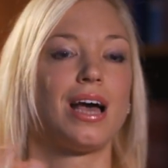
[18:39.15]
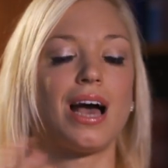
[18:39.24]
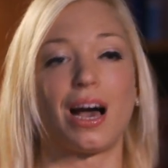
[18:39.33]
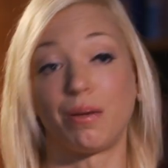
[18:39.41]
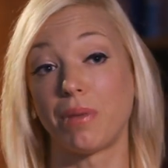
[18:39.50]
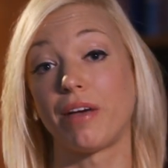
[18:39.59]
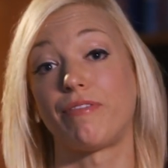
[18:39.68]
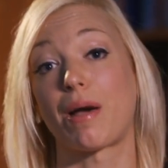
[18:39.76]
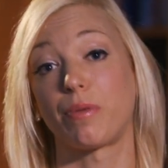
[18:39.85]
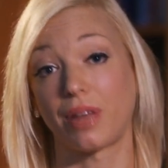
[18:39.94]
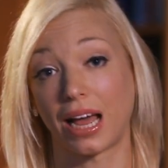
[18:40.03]

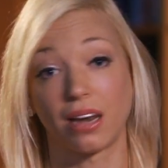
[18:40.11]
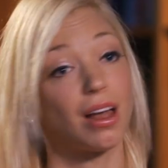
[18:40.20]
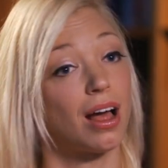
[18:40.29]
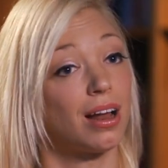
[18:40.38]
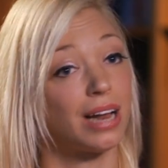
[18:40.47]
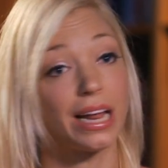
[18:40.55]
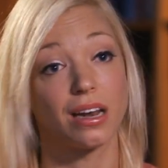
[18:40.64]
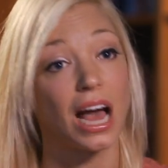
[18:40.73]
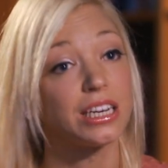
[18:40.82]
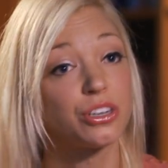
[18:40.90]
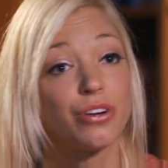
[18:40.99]

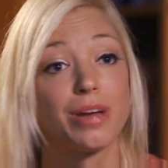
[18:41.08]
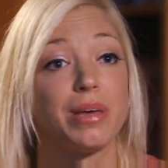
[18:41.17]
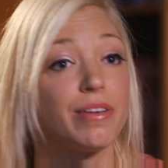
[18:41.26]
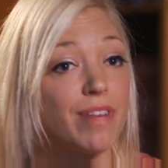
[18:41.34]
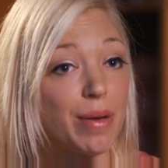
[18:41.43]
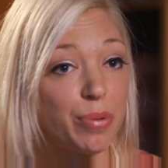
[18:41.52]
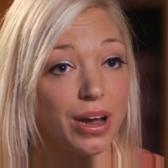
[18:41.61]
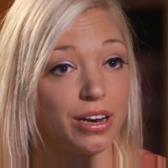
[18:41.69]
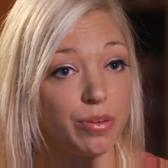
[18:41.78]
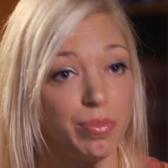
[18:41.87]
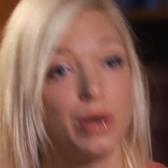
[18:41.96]
light and creamy
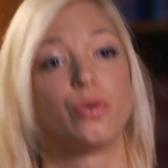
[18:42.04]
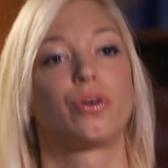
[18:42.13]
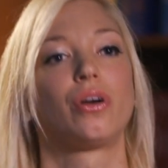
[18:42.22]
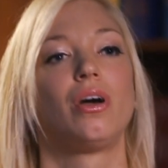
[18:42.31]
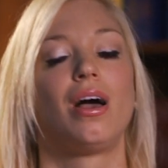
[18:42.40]
evaporated milk.